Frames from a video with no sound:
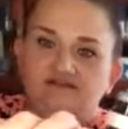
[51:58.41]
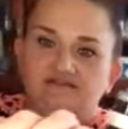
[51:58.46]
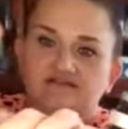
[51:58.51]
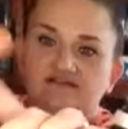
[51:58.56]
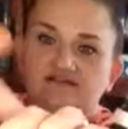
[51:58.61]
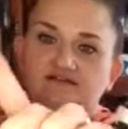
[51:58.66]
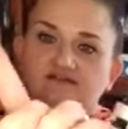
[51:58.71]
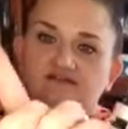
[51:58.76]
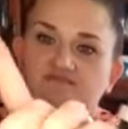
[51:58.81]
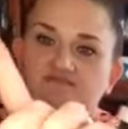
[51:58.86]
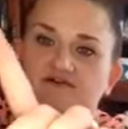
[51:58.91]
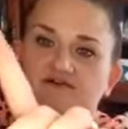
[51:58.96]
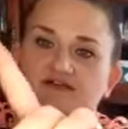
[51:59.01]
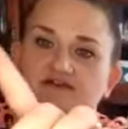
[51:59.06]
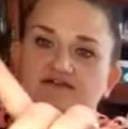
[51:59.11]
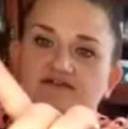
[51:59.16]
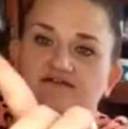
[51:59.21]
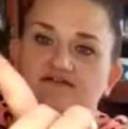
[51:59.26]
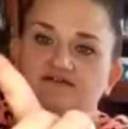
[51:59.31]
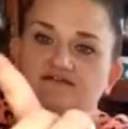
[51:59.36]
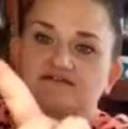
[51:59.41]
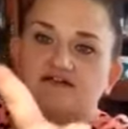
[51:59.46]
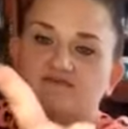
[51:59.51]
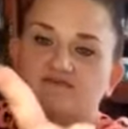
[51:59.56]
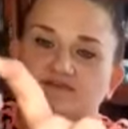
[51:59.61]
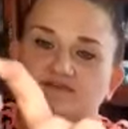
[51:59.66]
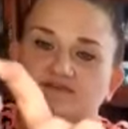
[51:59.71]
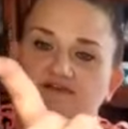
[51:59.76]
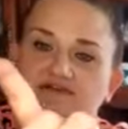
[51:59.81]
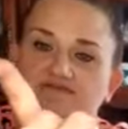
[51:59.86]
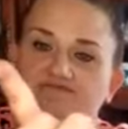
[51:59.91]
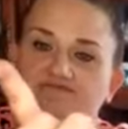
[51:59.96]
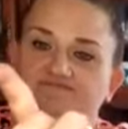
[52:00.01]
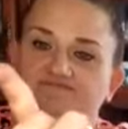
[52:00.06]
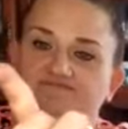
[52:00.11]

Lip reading: it's going to go right on top of there.